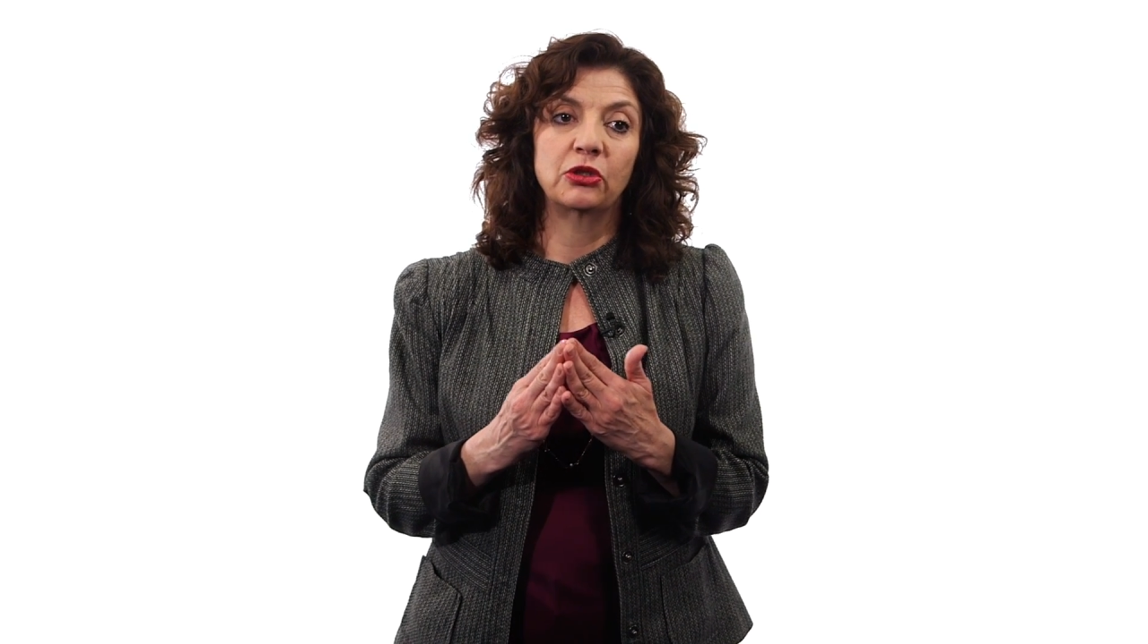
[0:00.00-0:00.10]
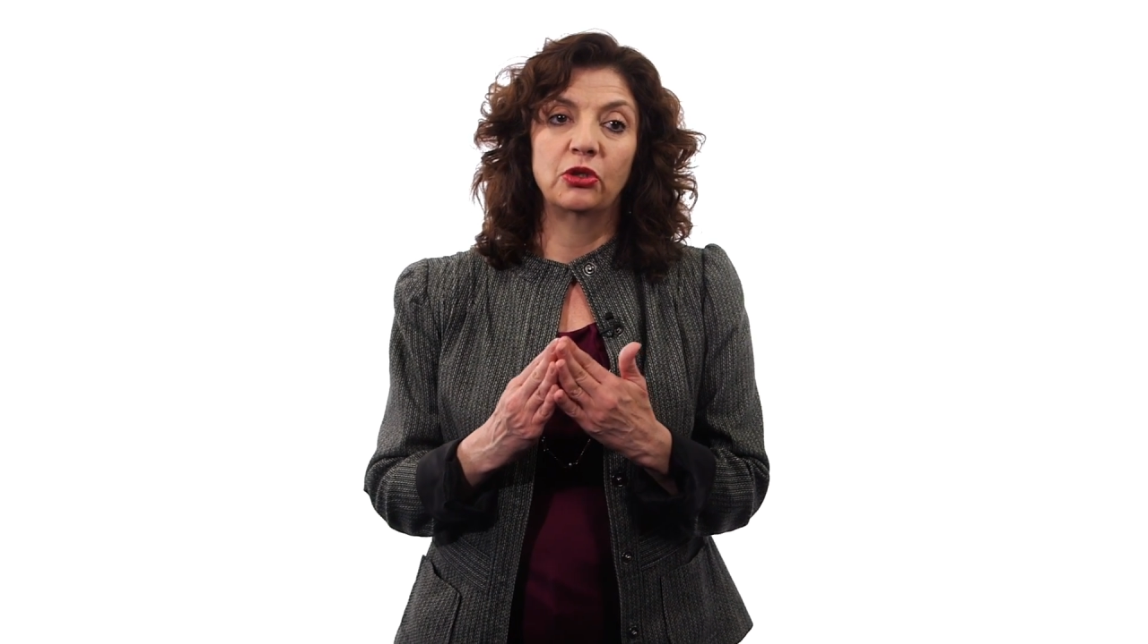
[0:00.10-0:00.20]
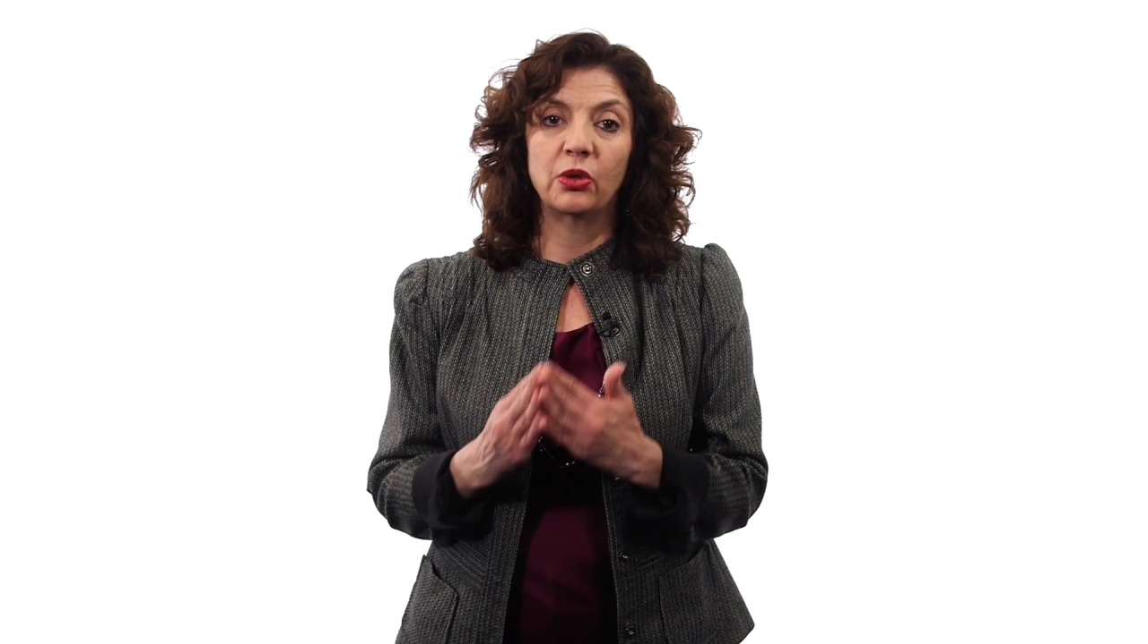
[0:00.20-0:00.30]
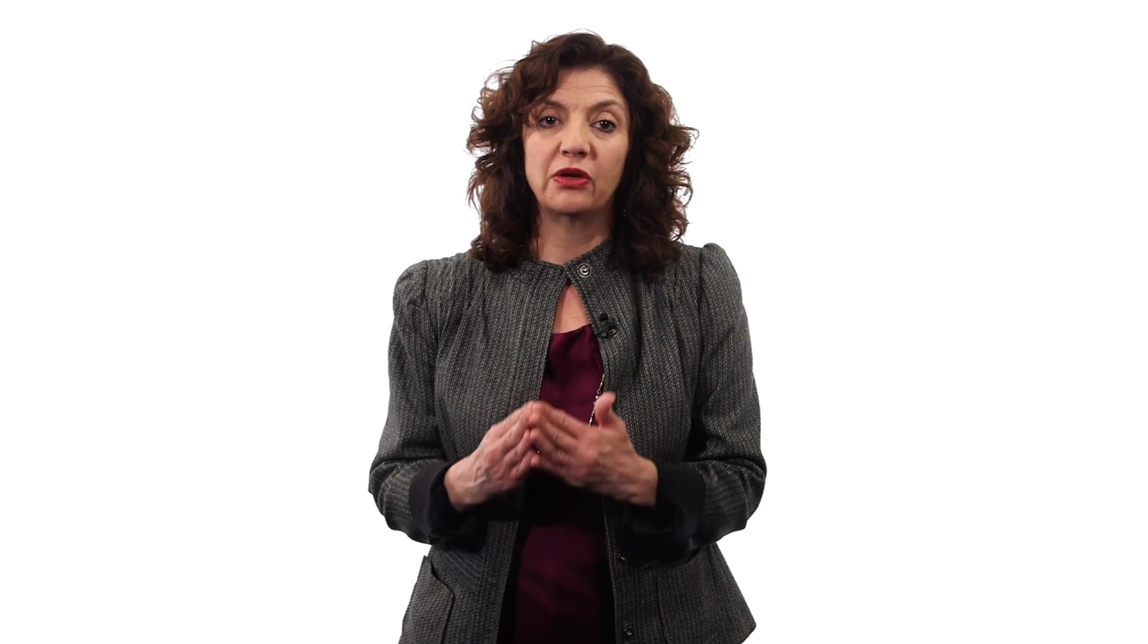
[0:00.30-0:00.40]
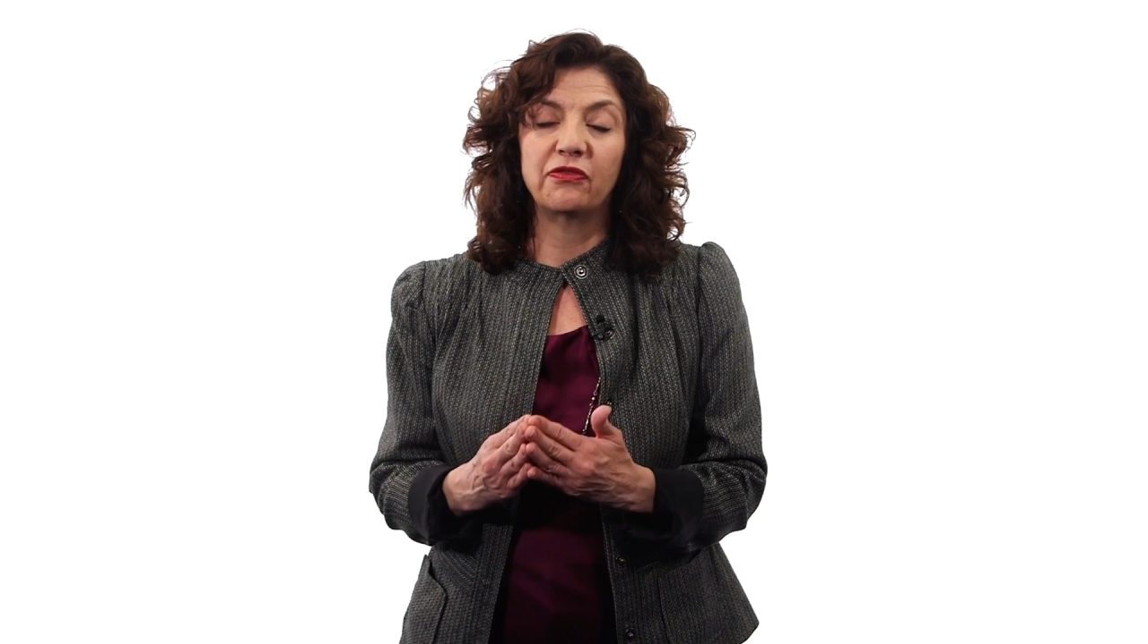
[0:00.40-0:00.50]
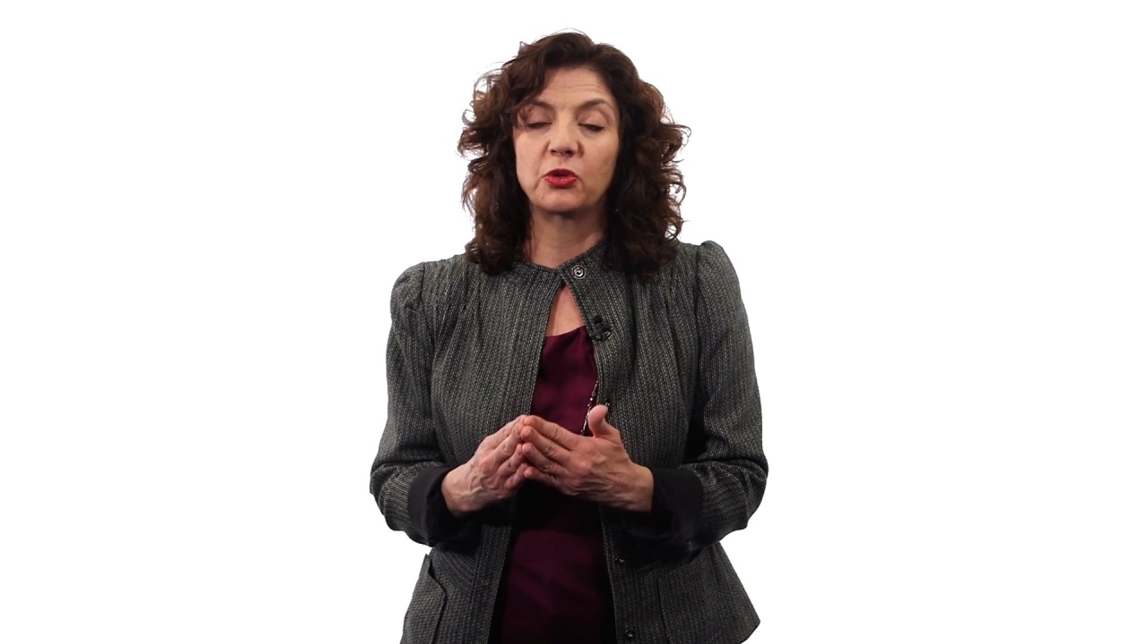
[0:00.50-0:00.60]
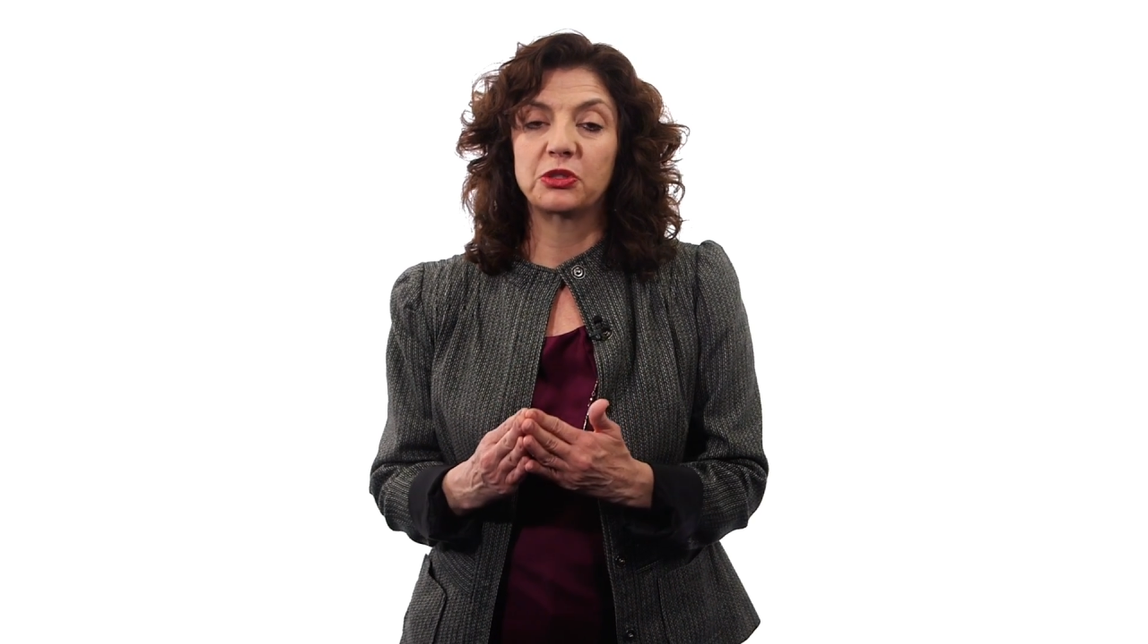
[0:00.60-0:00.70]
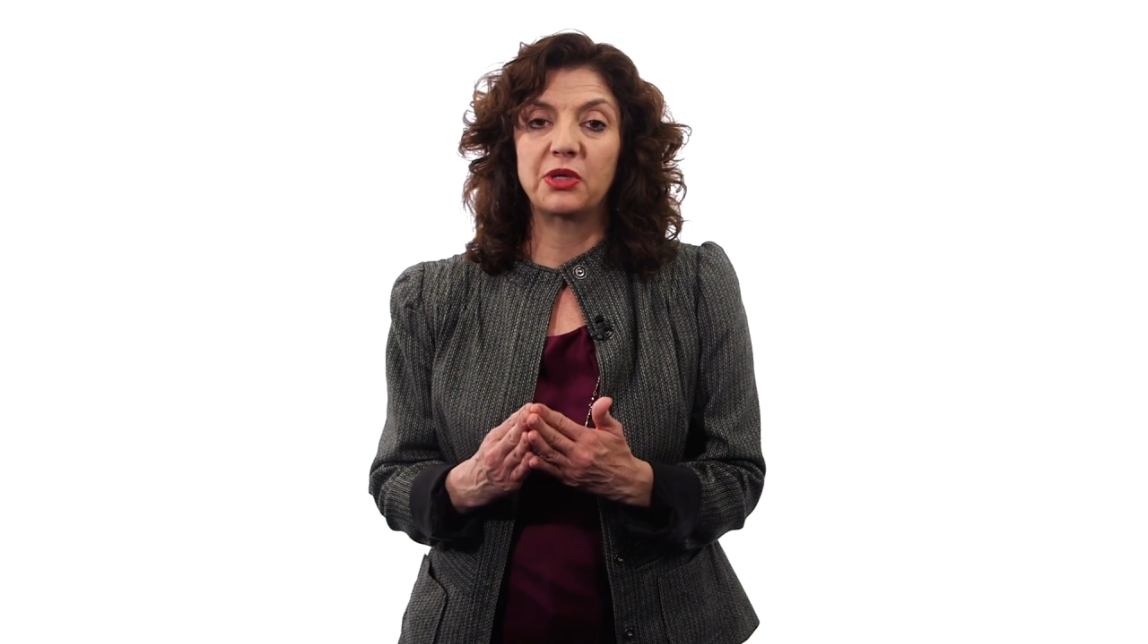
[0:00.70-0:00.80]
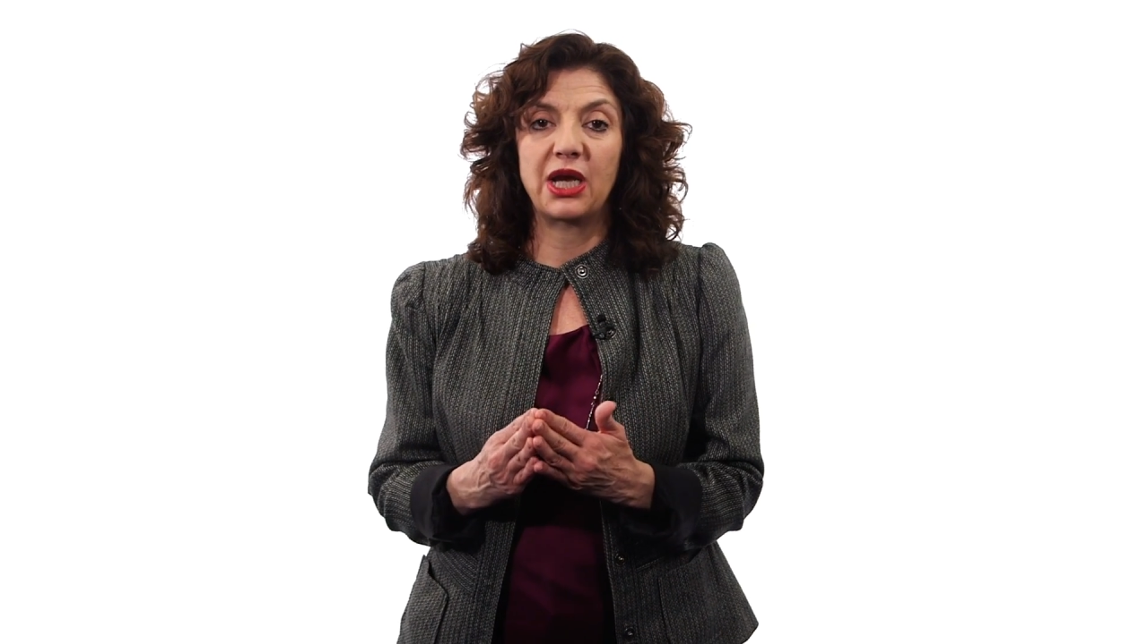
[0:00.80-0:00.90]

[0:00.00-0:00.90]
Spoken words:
law enforcement